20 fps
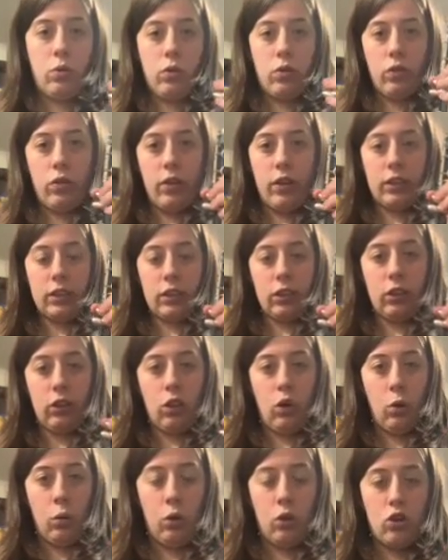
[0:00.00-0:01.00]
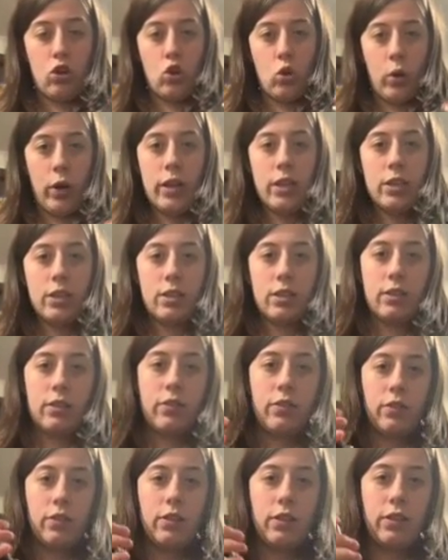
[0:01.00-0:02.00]
this lower joint,
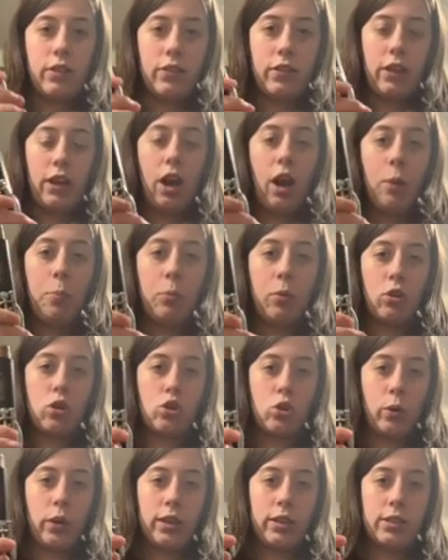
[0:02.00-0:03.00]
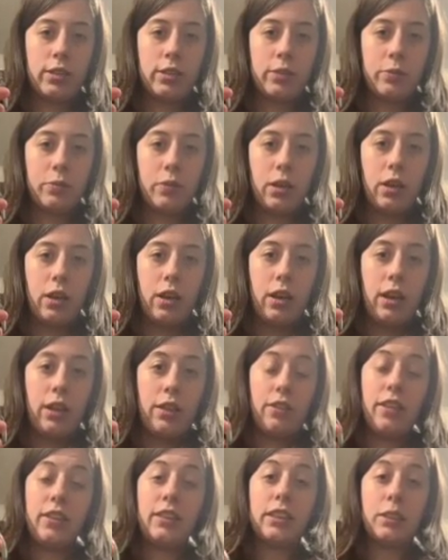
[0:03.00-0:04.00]
the upper joint.
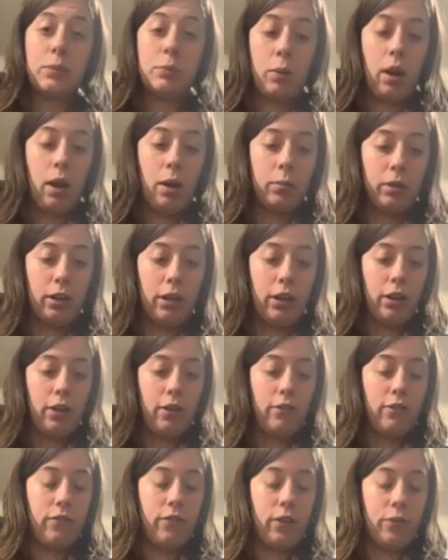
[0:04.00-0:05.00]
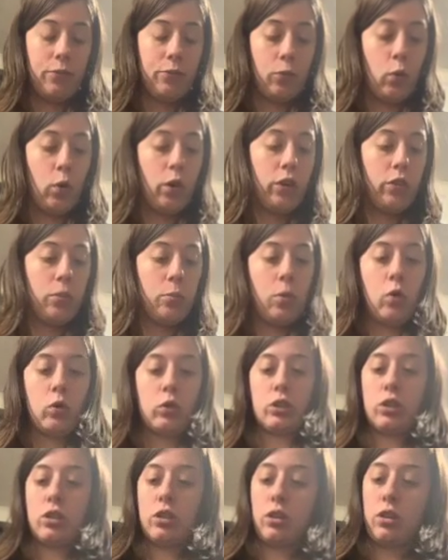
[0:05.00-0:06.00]
This is probably one of the most,